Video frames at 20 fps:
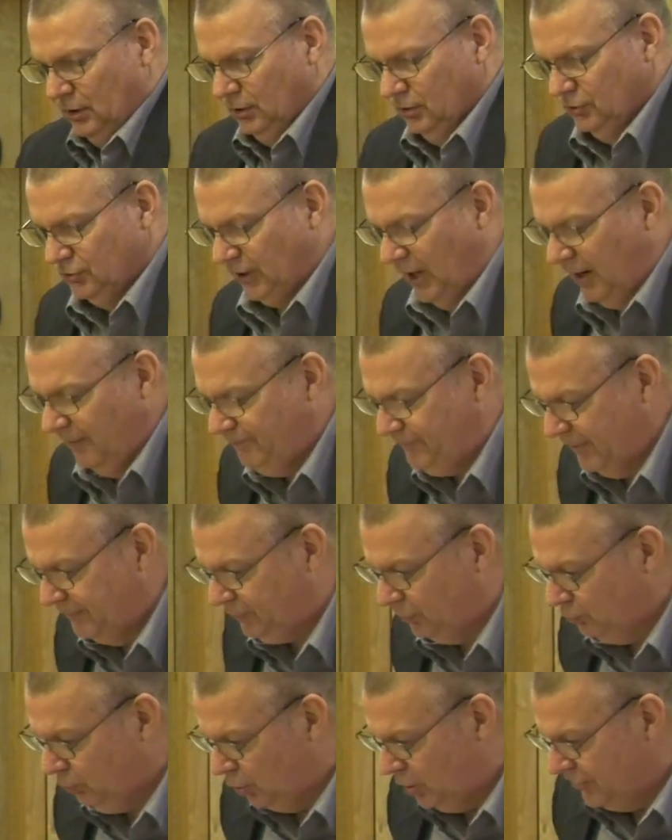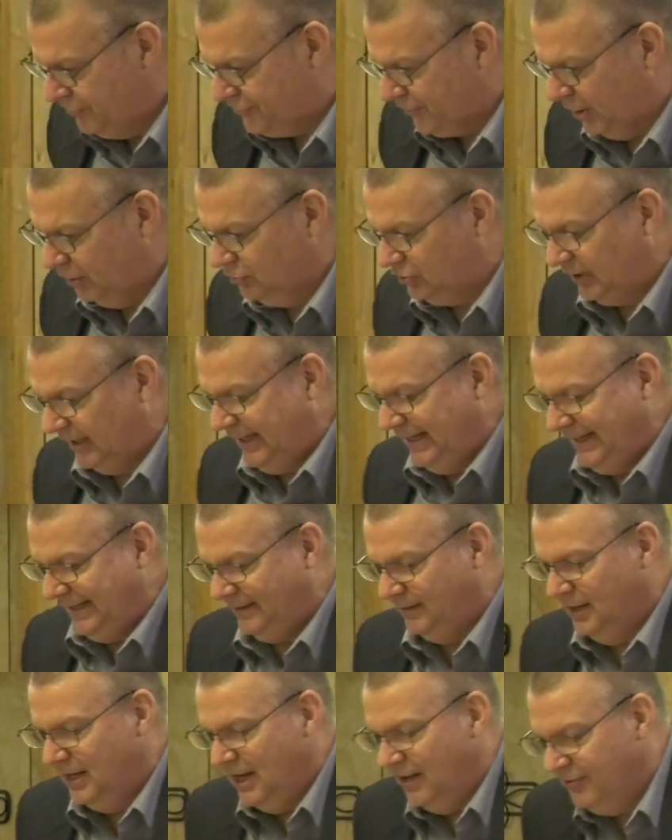Psalm 51
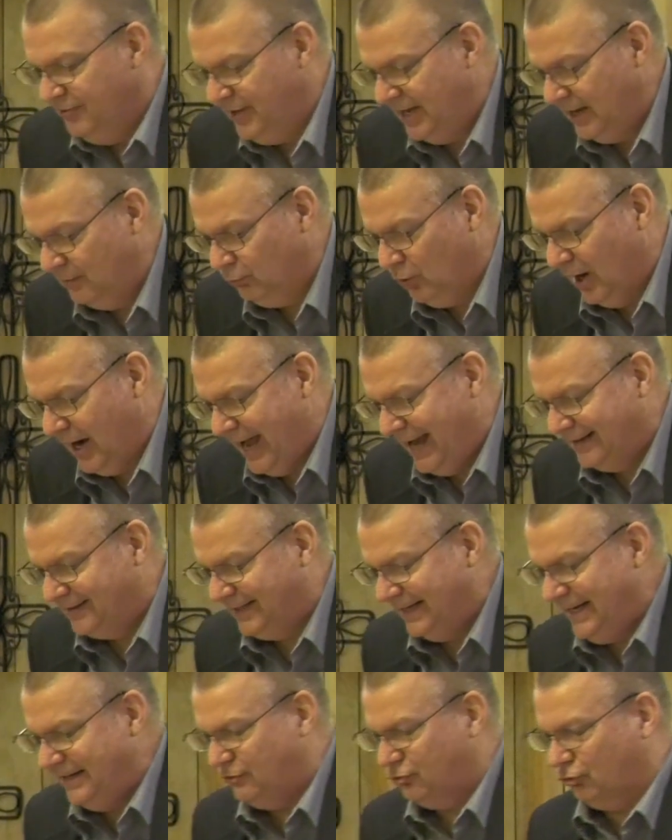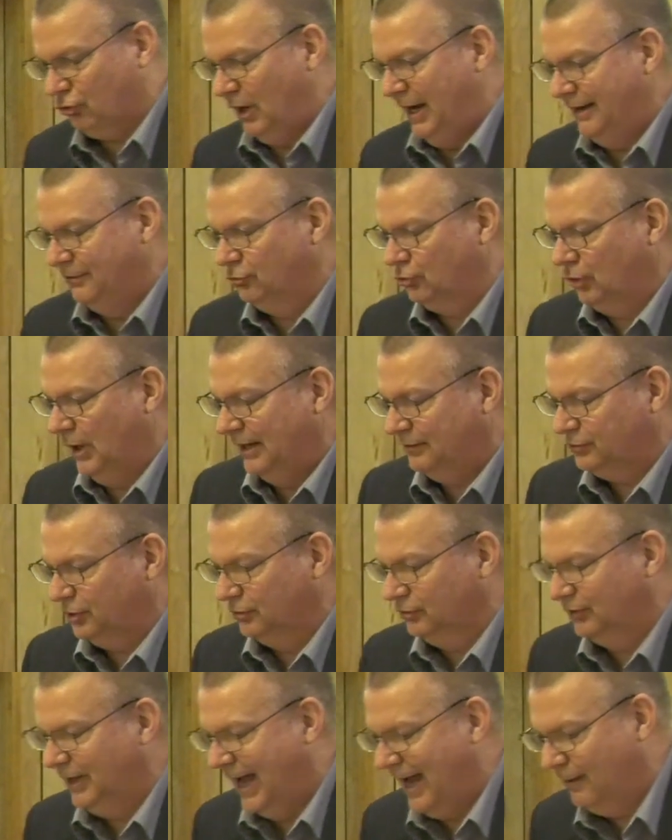13. Then will I teach
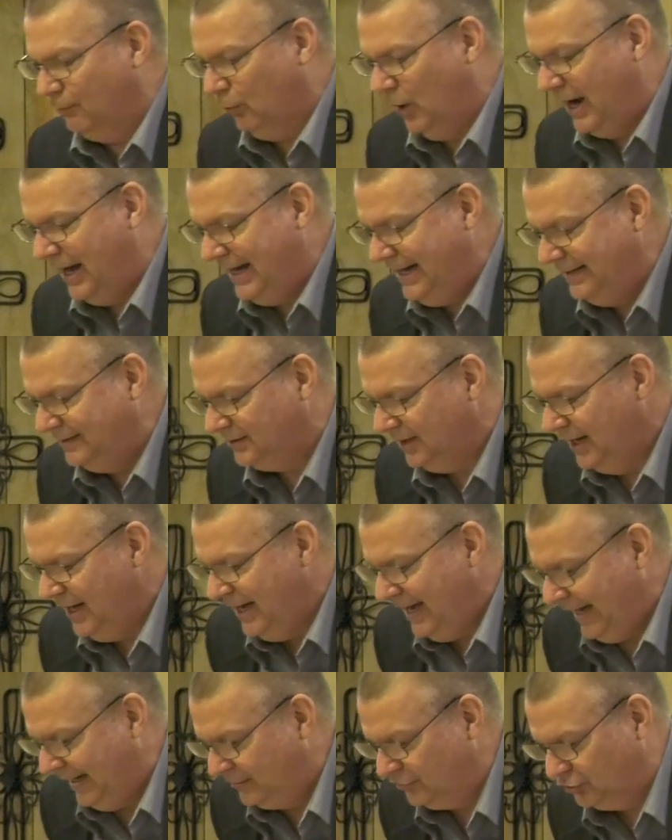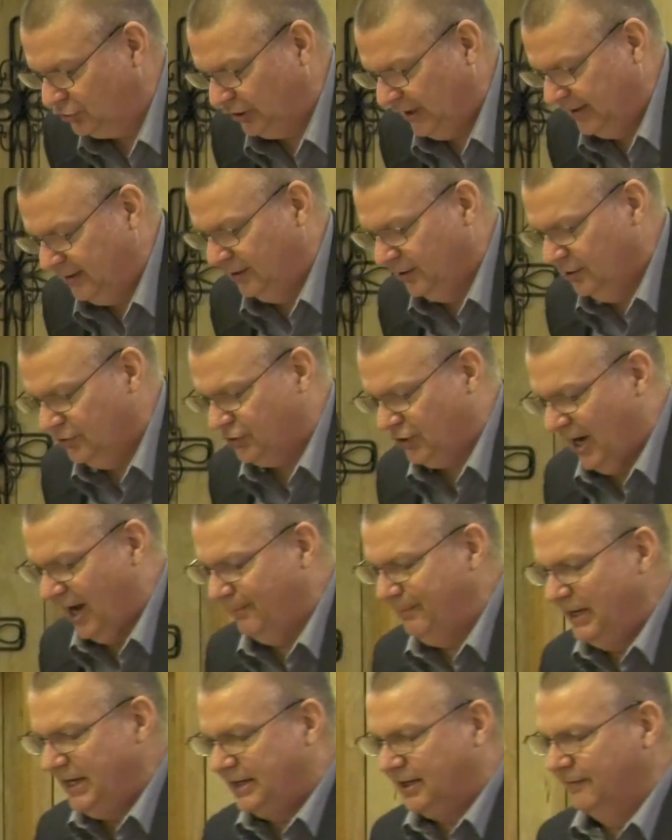transgressors thy ways, and sinners shall
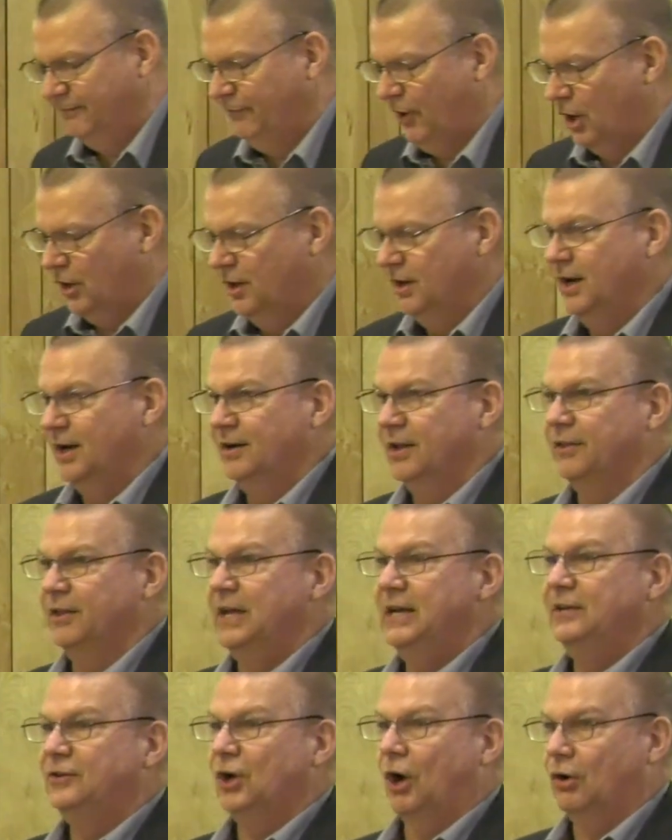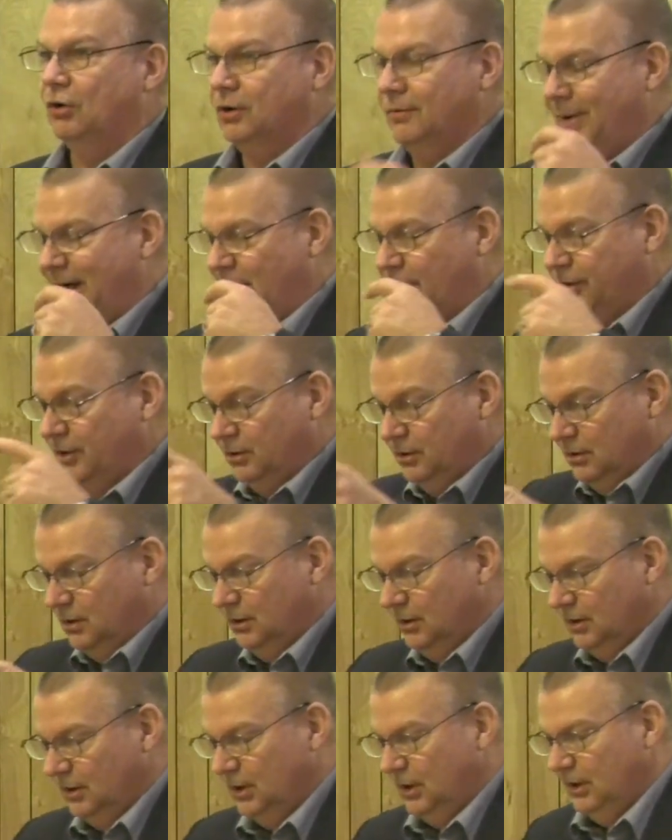be converted unto thee. Talking about the
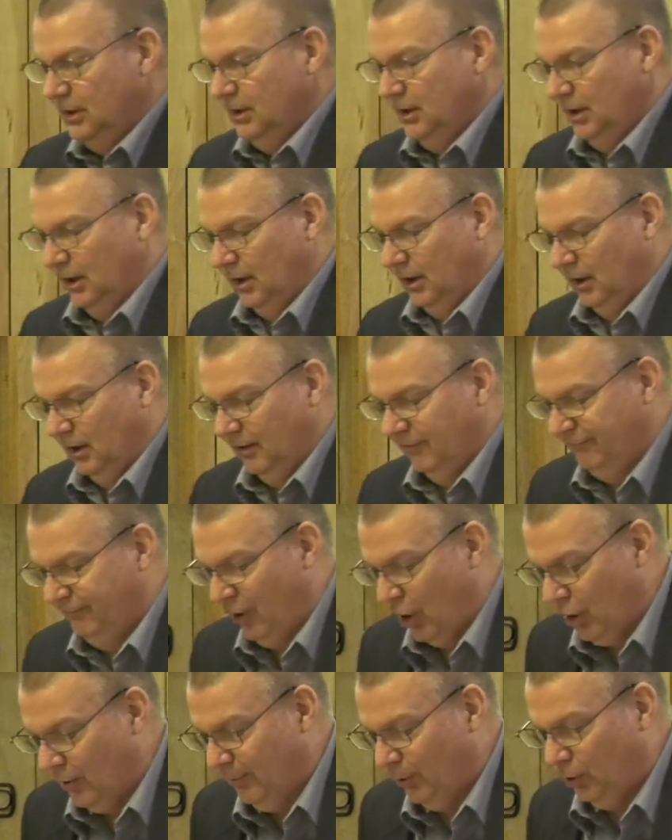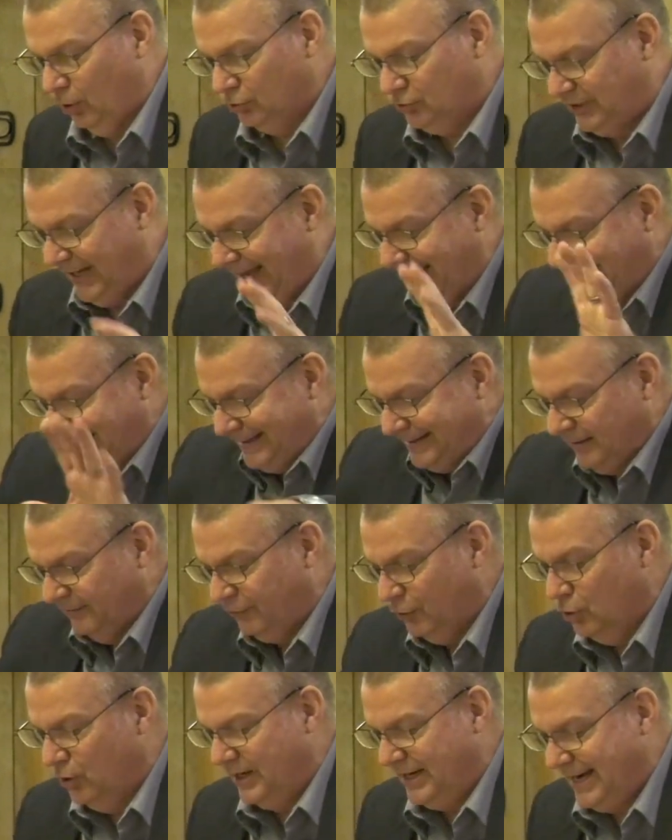uh, verbal telling of
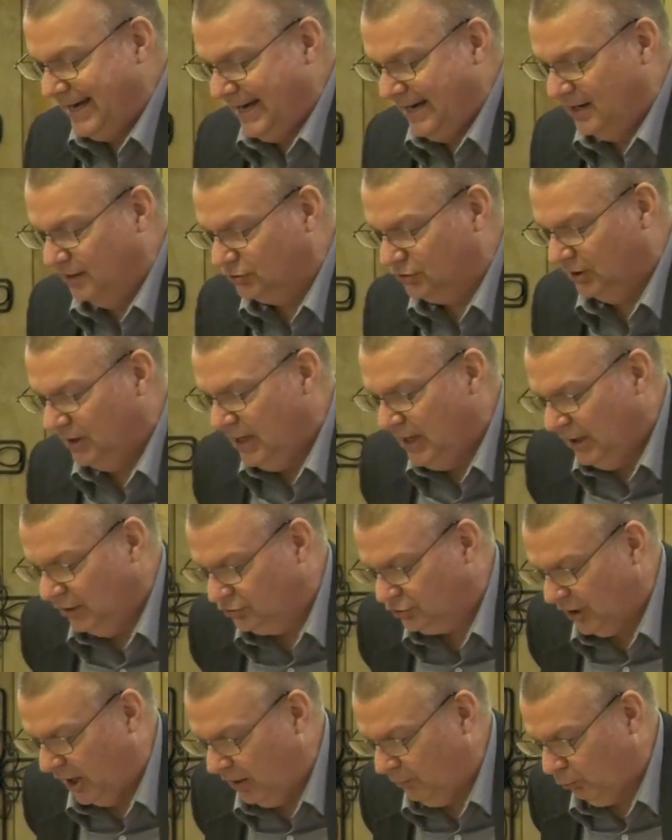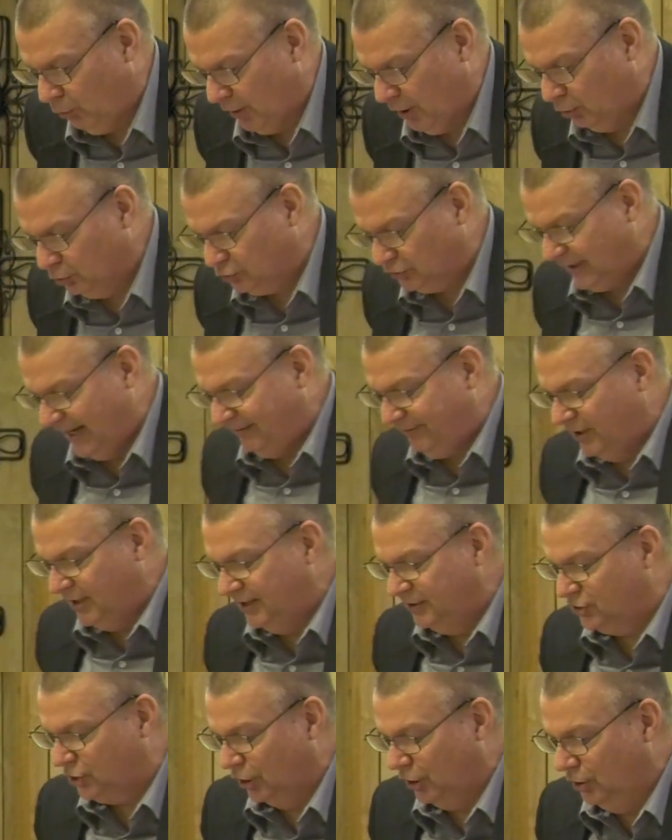who he is. Psalm 107
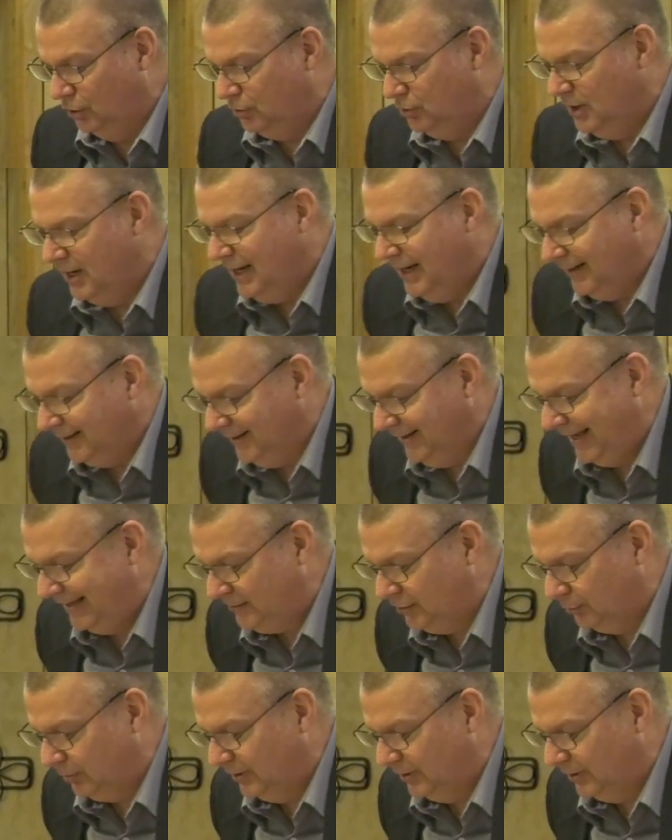and 2. Let the